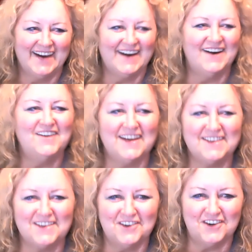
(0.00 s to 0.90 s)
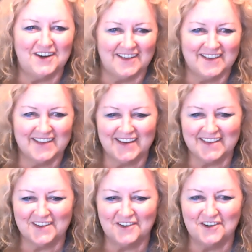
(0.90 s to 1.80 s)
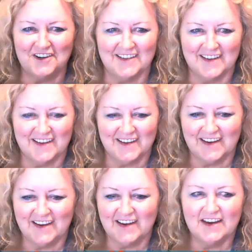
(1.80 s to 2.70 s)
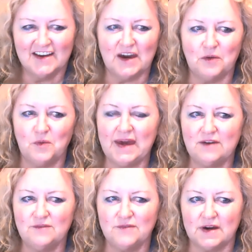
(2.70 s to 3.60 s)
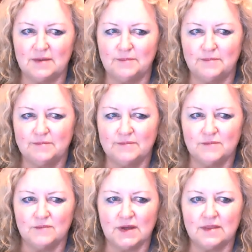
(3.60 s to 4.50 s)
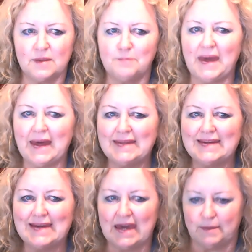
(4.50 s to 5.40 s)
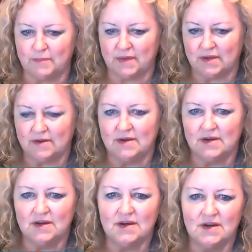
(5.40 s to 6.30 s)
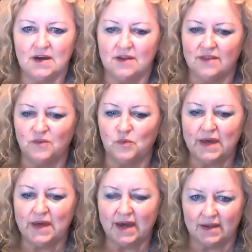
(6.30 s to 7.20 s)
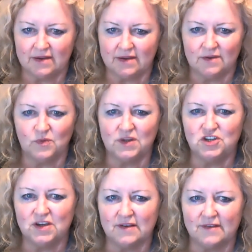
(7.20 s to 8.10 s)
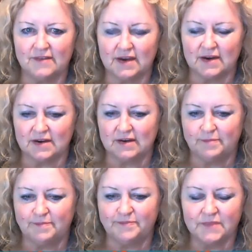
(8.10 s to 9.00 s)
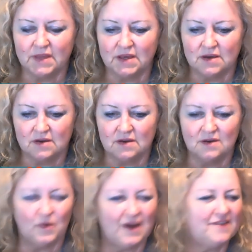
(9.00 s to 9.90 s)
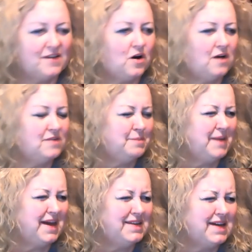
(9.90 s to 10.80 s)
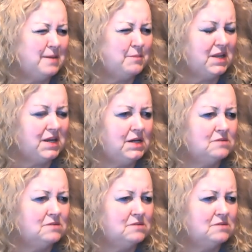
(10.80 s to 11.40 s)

Oh, that's cool. That's cool. Yeah, we have the Panda game this weekend, which is why is it called the Panda game, honey?